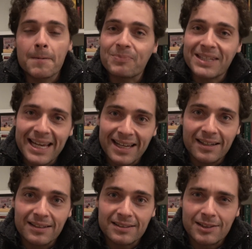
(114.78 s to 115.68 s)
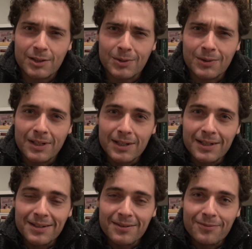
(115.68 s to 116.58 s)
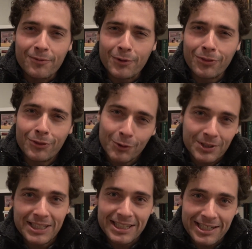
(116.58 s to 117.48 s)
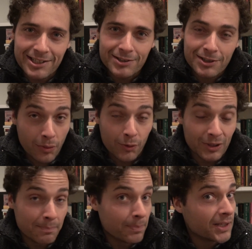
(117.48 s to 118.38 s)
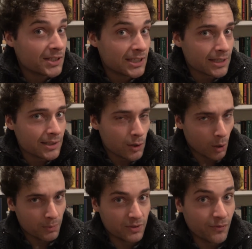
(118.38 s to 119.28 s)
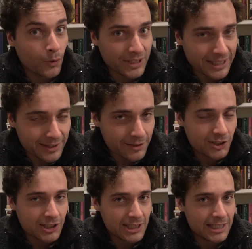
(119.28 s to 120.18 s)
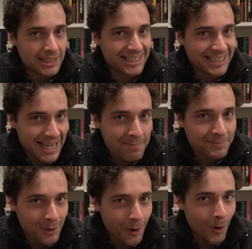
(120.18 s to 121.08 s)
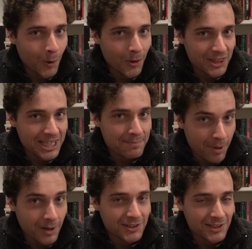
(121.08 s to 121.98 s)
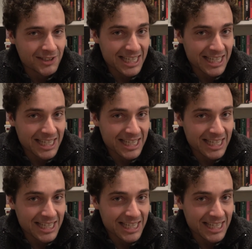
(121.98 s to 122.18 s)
yeah, so for 30 years, 30 plus years, almost 40 years, she kept all the boxes